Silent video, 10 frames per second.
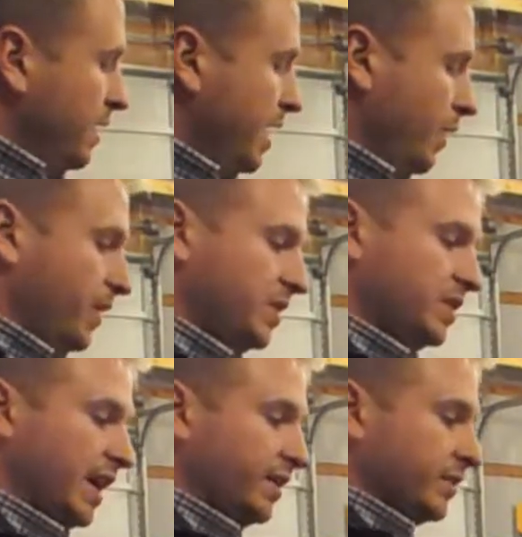Now these
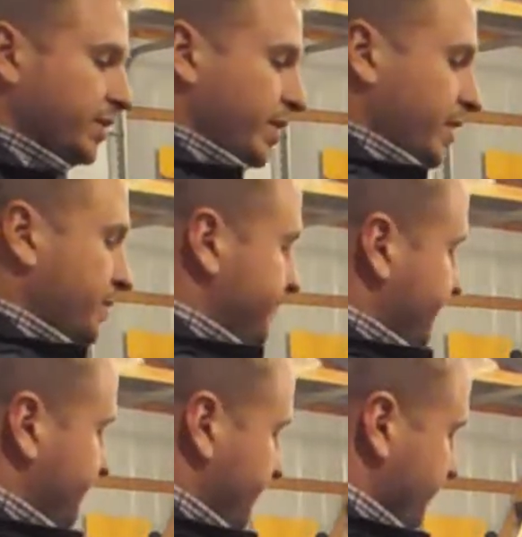centers here,
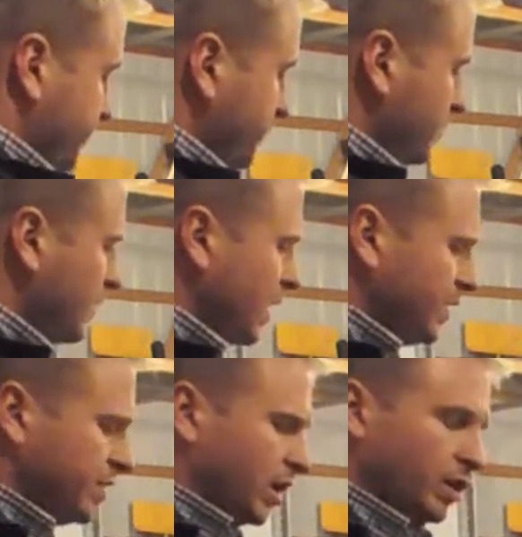
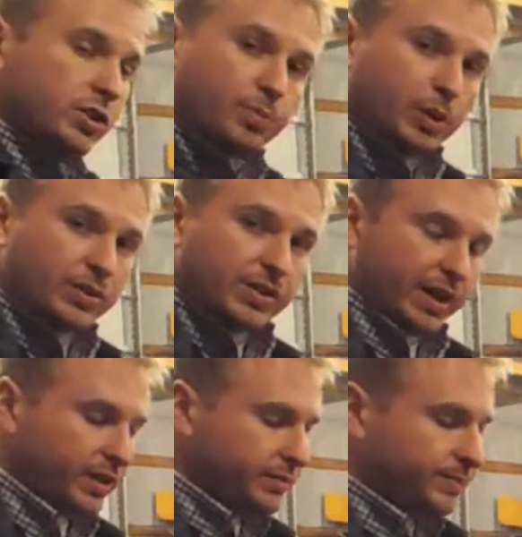this is called a spur
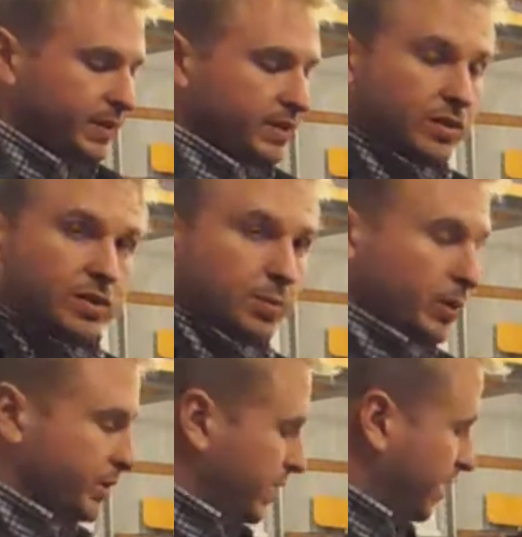center, little
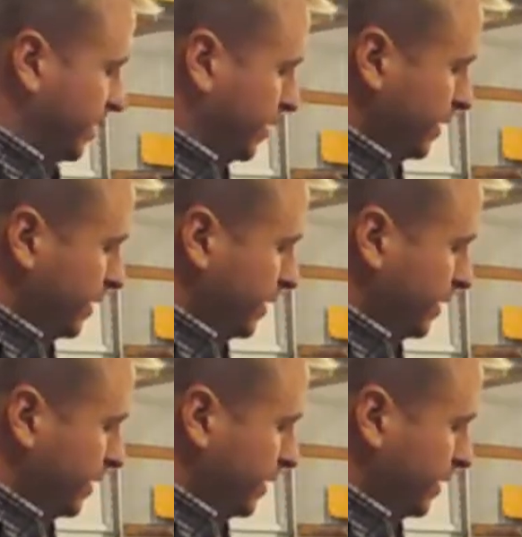spurs on it.